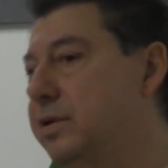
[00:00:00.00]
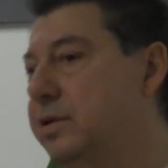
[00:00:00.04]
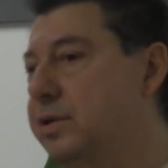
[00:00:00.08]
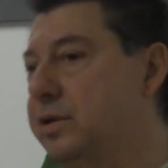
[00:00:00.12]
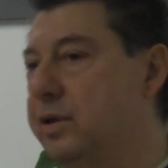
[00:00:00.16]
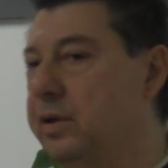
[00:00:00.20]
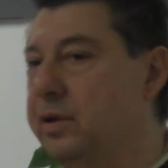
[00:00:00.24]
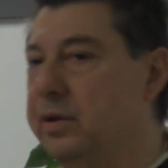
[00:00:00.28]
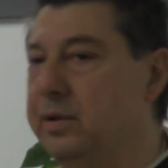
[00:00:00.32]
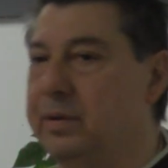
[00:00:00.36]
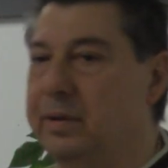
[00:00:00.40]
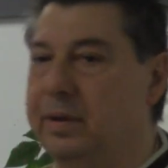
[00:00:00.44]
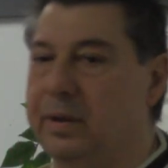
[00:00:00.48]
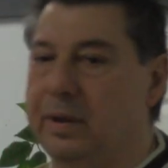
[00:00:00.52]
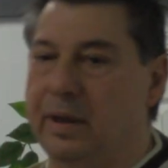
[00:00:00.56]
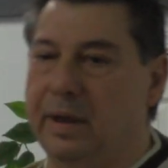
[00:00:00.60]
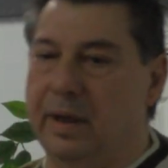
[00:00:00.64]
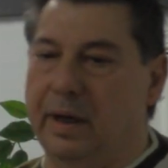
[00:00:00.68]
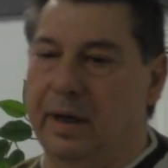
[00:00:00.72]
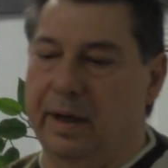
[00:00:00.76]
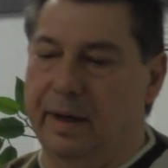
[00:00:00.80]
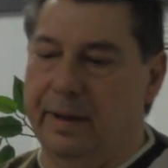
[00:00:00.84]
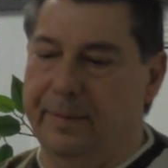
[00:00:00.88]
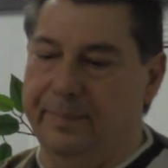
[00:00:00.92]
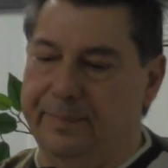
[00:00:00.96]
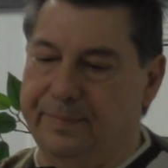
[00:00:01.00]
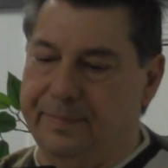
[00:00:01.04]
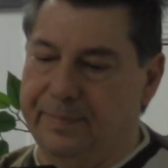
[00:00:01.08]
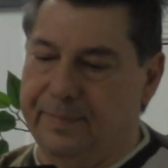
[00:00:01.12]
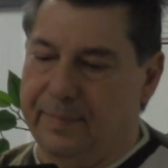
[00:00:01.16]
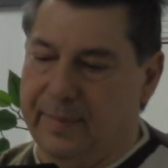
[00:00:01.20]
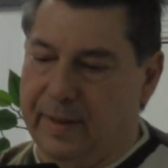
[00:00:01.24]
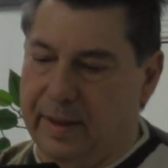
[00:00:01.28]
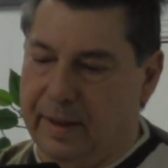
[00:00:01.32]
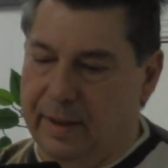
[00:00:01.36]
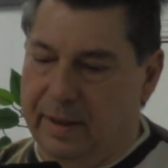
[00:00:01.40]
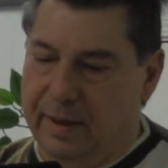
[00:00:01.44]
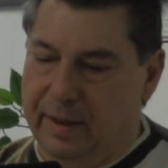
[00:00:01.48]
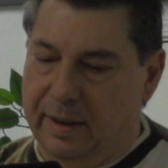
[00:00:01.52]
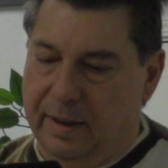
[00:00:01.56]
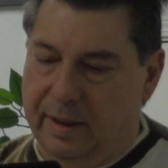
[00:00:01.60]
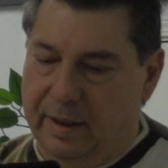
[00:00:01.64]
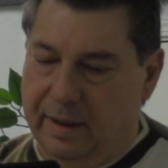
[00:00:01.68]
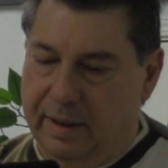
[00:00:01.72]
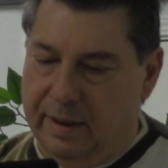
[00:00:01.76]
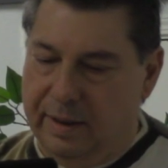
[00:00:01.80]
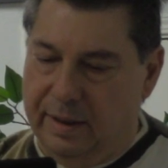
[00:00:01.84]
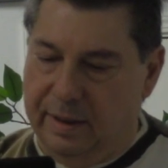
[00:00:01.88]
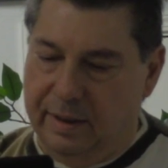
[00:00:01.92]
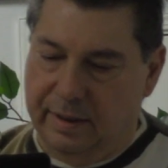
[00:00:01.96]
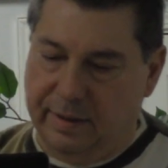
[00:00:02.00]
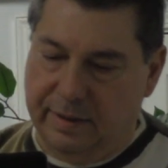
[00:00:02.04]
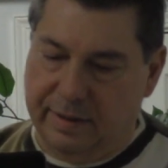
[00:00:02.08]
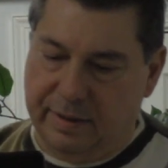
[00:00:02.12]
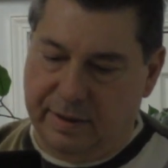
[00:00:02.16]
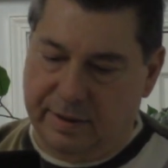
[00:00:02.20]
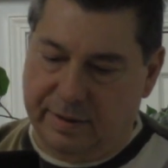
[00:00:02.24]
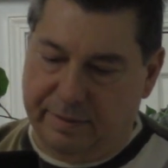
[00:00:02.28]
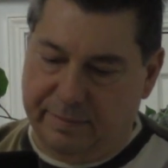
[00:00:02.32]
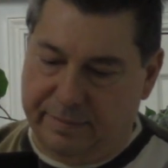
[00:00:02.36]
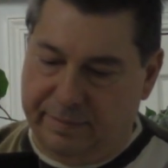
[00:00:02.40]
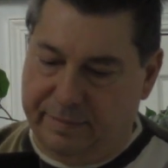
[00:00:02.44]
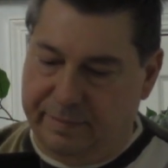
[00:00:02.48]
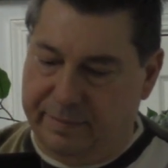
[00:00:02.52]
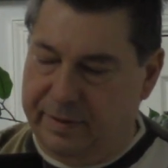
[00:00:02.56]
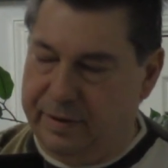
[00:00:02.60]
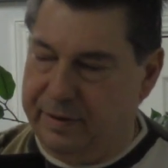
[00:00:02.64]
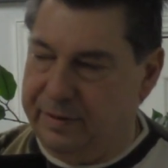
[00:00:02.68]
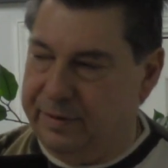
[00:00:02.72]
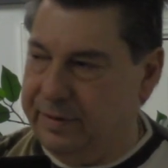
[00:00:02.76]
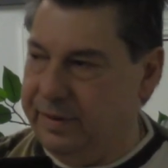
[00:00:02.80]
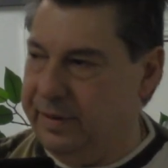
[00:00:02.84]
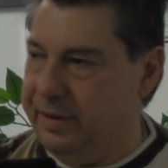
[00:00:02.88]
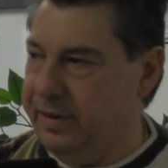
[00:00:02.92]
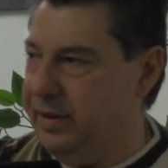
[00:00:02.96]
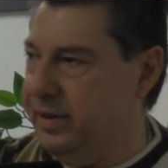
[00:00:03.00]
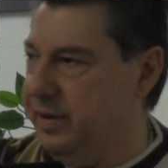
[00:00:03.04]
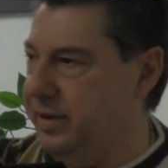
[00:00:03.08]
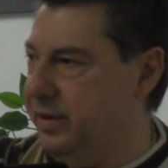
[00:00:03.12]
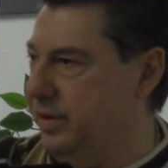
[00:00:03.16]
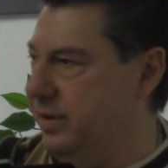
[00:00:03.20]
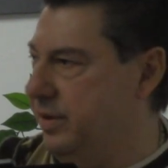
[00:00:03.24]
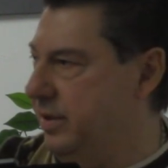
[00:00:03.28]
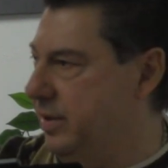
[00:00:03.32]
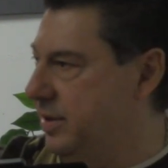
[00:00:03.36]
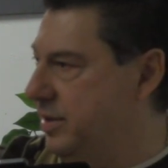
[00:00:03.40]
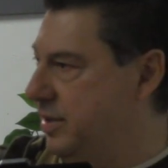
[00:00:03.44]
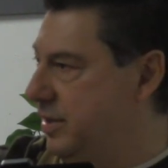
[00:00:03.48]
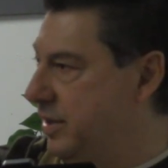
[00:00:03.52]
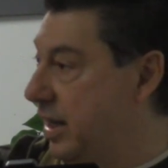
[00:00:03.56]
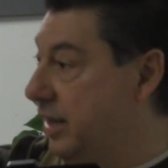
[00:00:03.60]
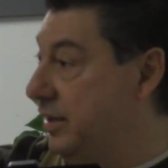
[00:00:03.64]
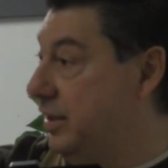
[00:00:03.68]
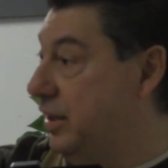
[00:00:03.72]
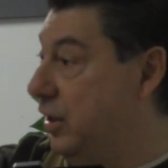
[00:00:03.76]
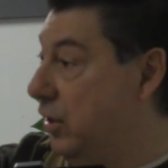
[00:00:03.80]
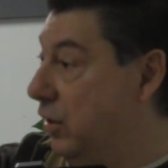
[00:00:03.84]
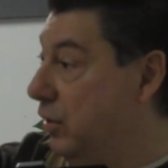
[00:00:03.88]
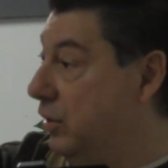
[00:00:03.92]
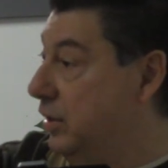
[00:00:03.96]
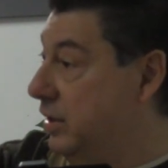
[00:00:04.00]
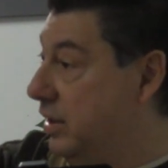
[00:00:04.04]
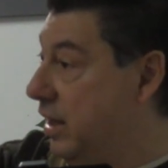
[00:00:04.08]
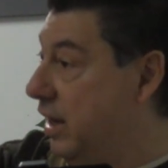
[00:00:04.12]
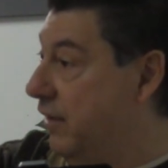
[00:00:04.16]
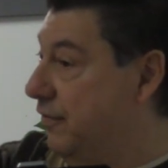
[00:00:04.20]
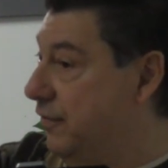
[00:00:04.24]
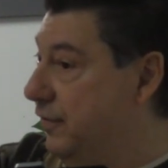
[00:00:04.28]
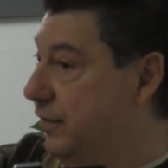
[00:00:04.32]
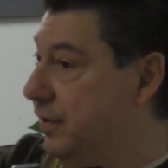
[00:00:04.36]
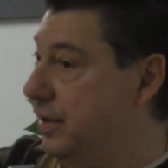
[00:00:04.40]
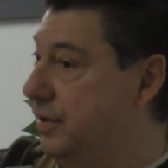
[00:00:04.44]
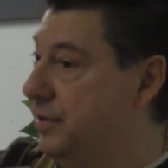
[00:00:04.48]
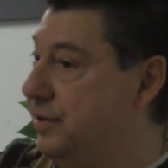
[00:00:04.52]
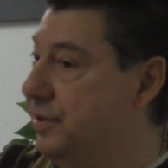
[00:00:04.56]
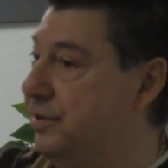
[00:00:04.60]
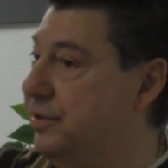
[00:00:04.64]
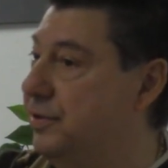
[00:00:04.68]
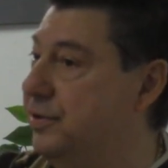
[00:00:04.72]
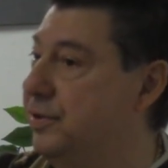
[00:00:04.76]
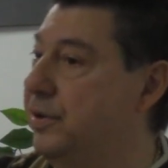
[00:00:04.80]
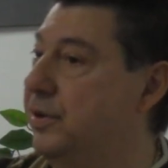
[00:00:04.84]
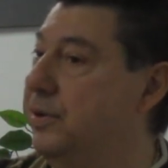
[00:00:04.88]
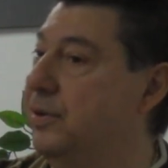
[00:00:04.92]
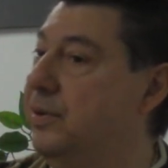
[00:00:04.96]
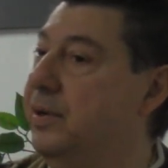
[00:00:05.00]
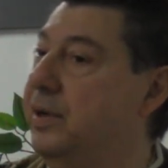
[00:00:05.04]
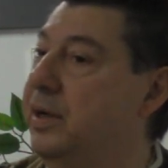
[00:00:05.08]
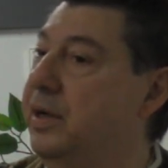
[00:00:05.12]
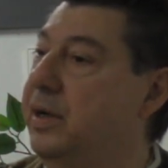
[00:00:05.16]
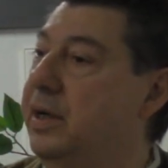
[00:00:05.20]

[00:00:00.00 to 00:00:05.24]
So, um, it's not the only definition. So,